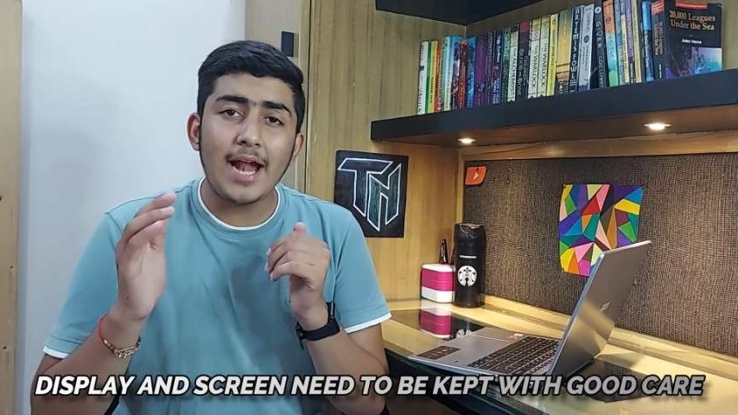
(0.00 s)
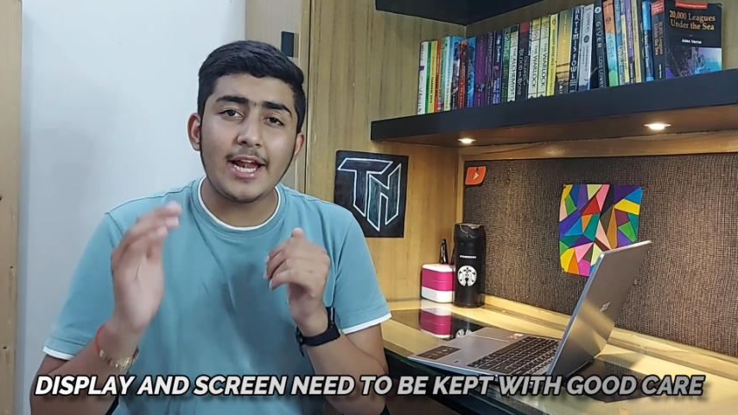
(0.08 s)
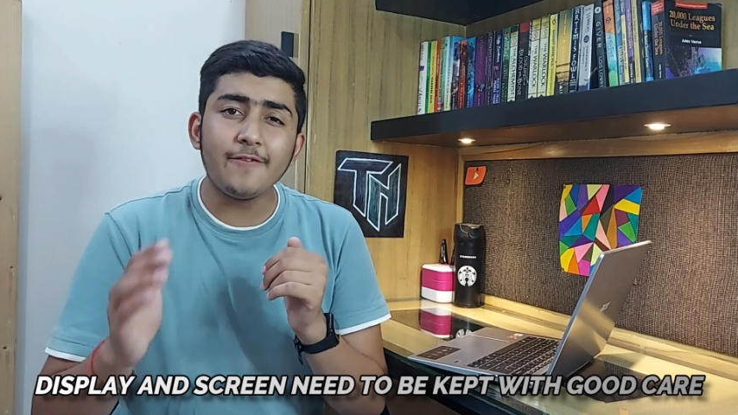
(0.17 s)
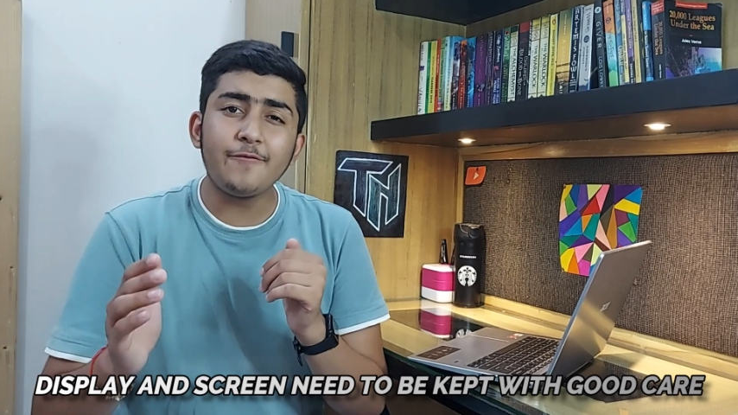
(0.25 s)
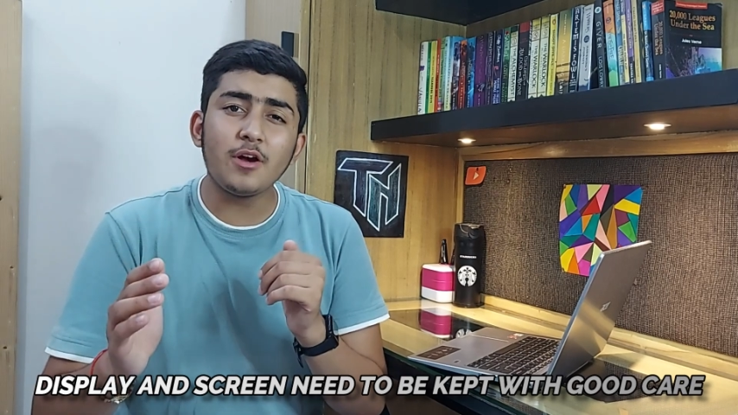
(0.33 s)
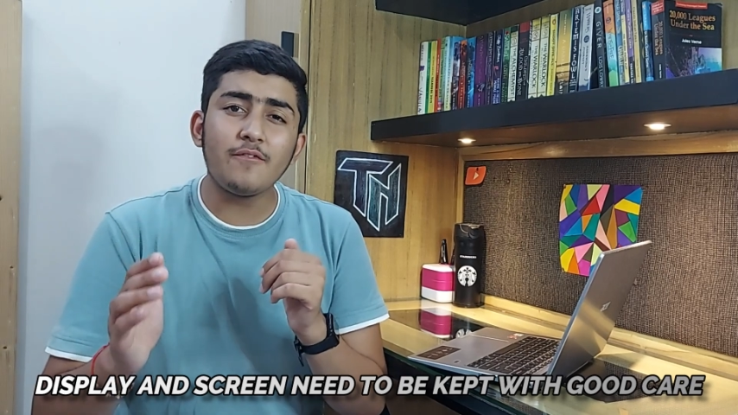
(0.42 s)
and
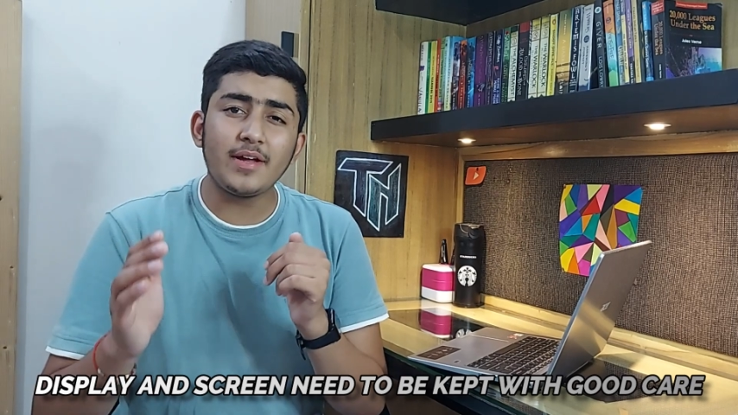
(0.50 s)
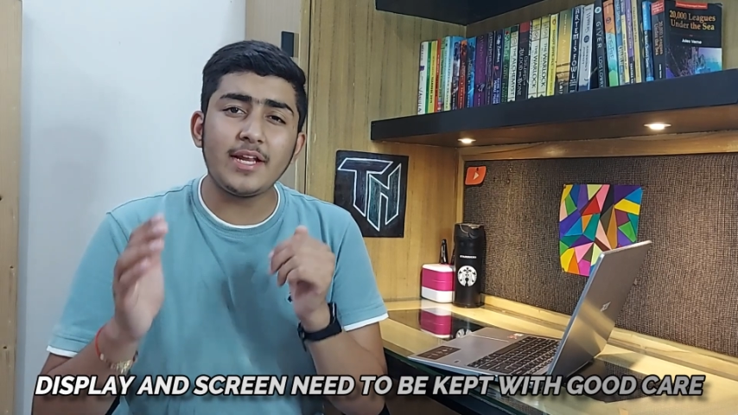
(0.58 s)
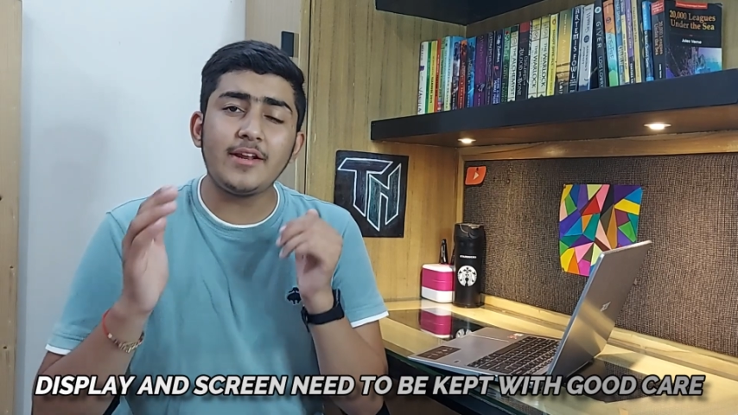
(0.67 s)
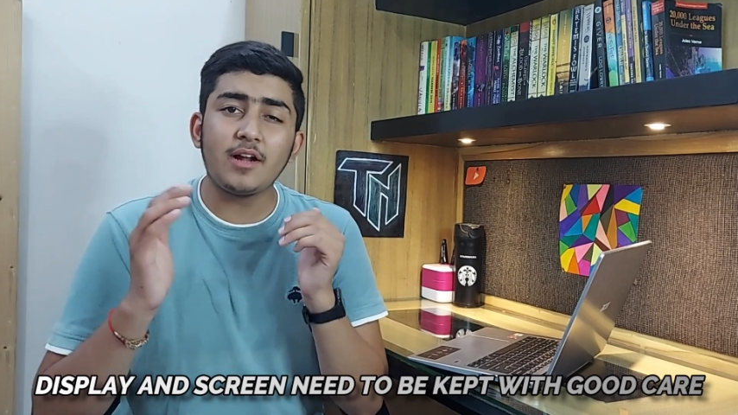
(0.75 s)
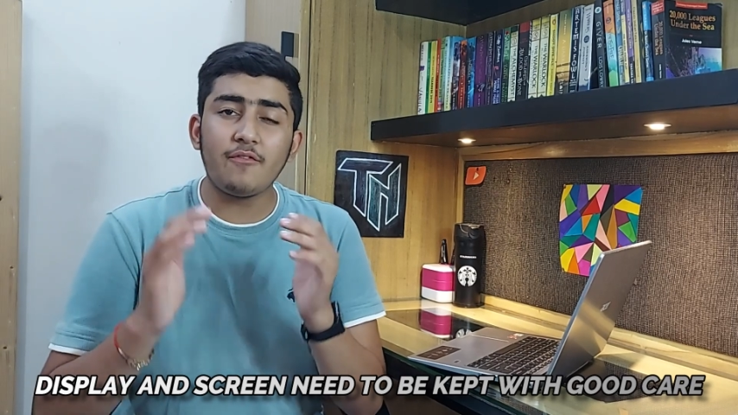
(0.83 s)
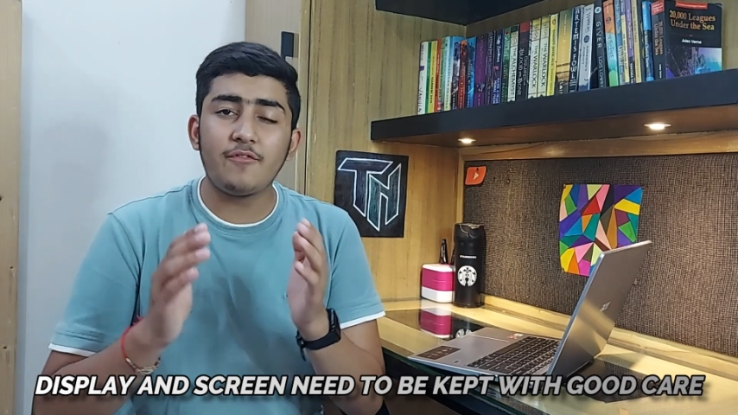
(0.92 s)
if you are
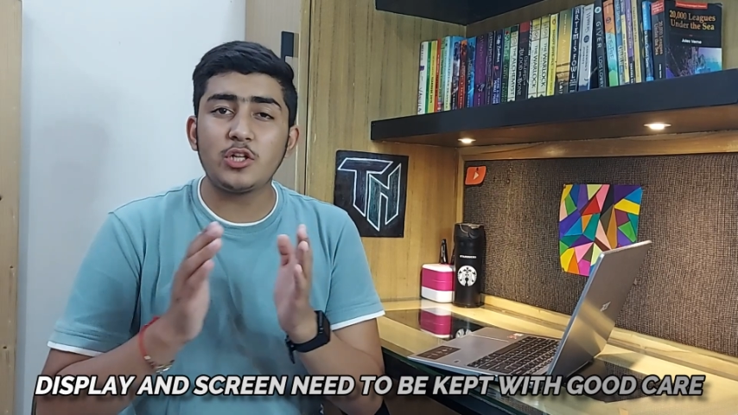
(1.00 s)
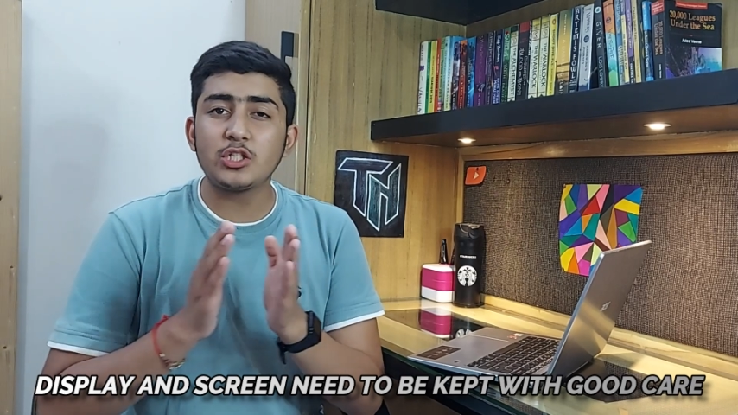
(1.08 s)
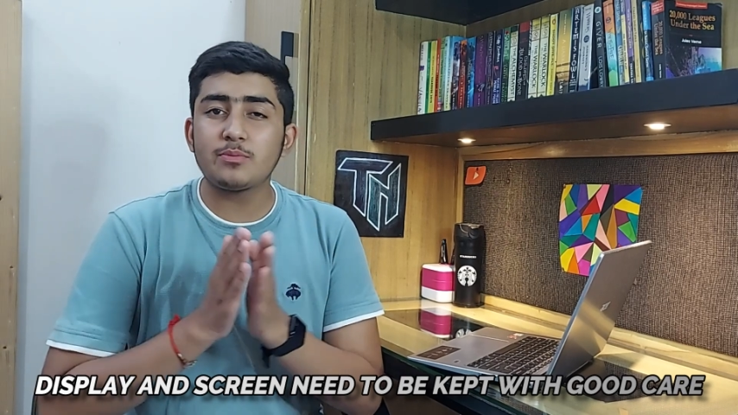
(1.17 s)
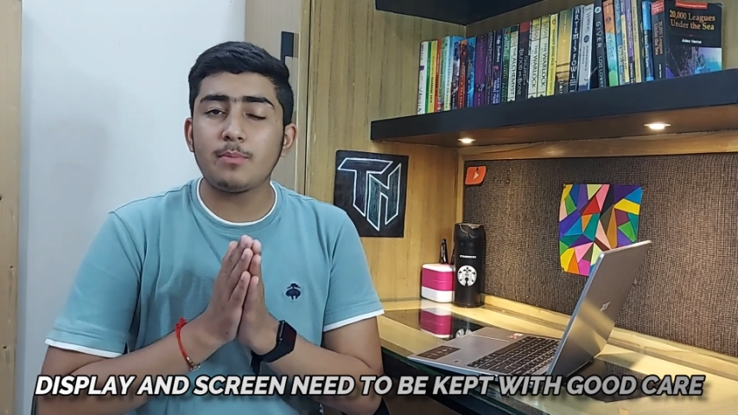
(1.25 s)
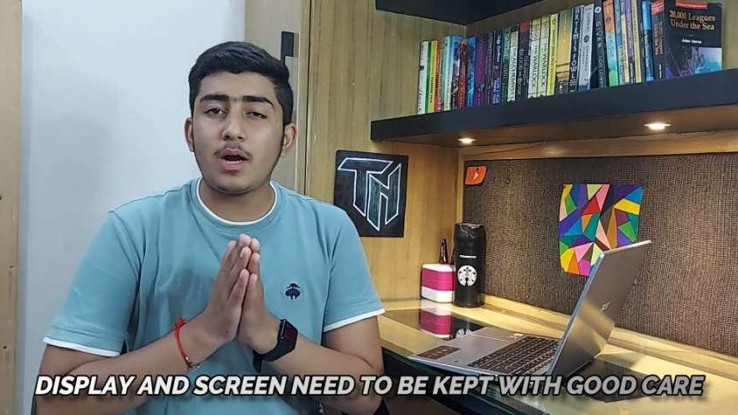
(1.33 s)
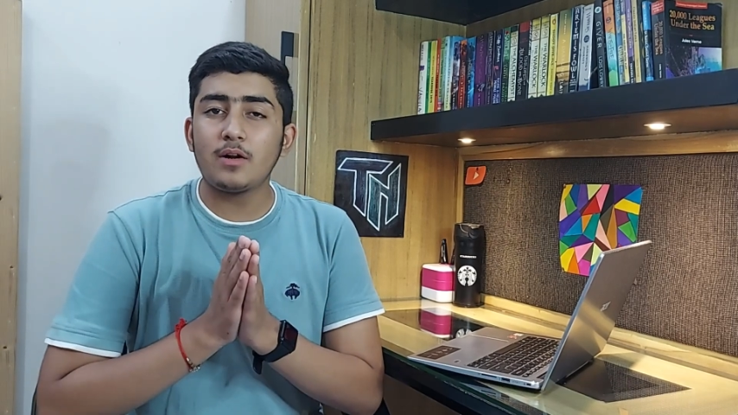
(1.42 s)
very rough with the
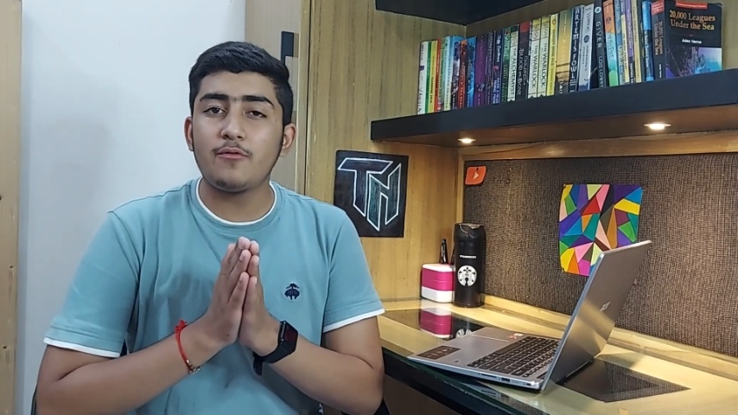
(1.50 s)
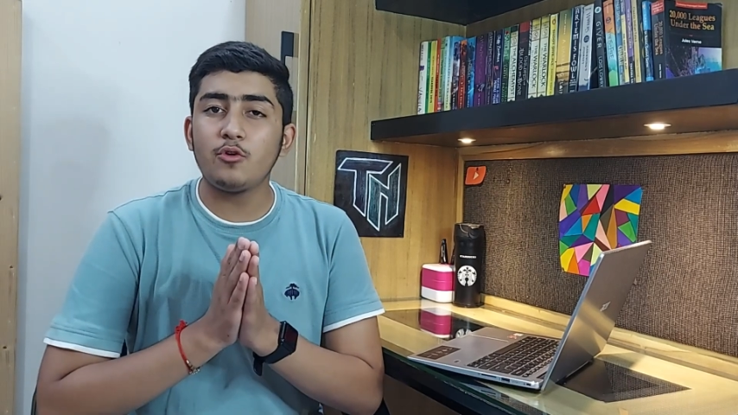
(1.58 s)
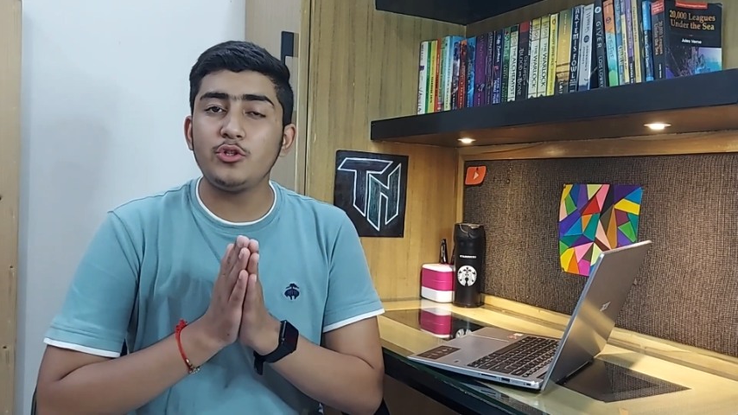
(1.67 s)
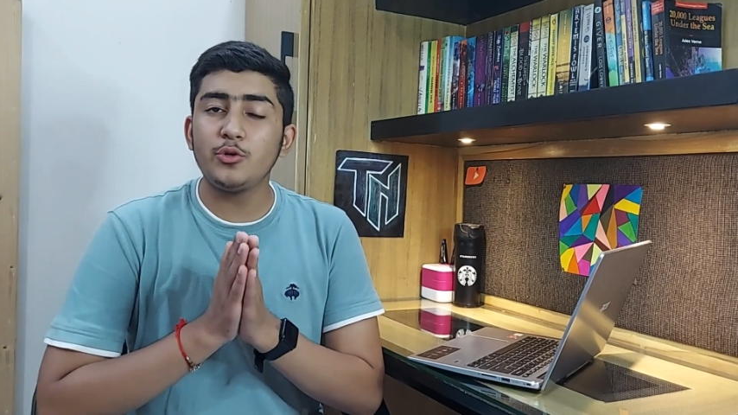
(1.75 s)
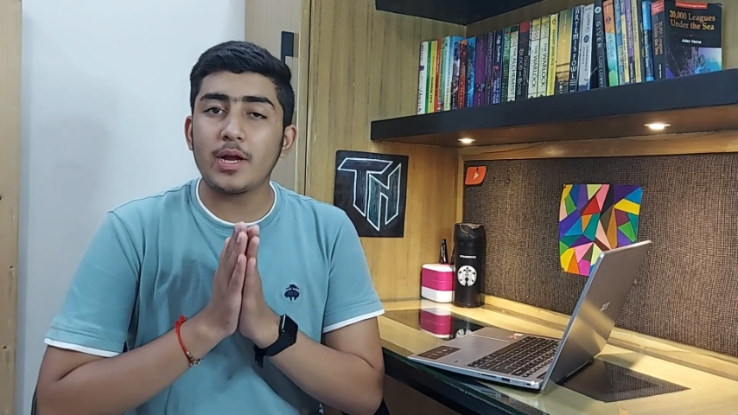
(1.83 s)
smartphones,